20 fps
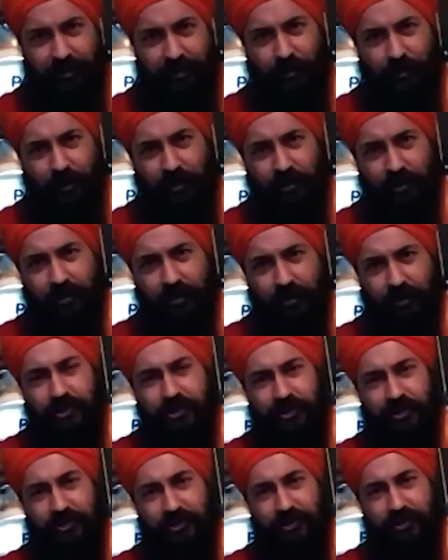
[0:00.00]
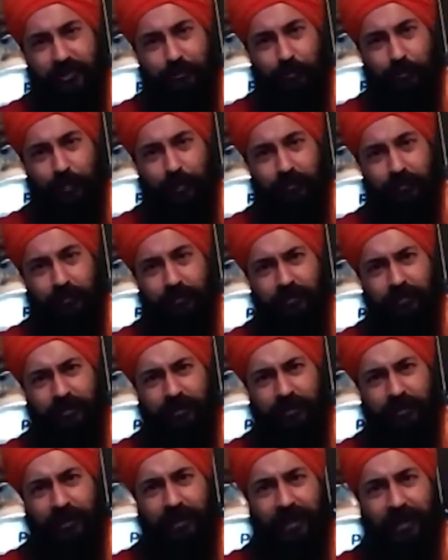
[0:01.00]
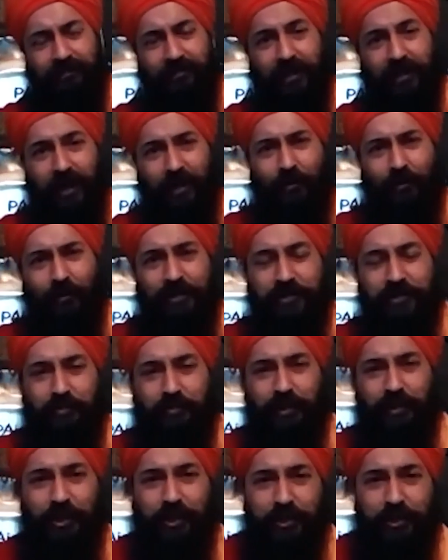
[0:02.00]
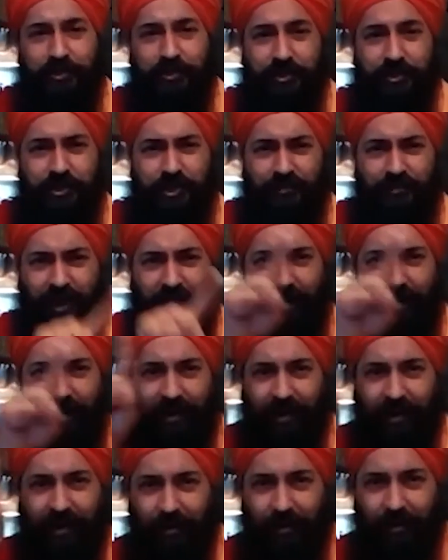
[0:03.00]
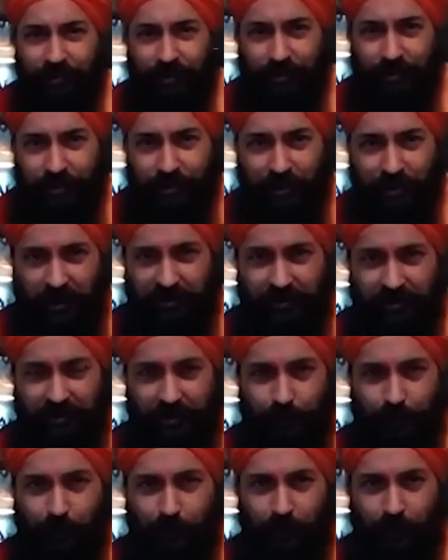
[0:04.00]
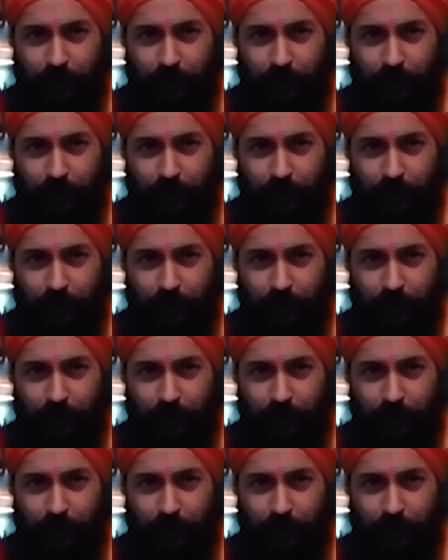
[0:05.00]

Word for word: I walk consciously. I have now experienced Shiva within Shakti.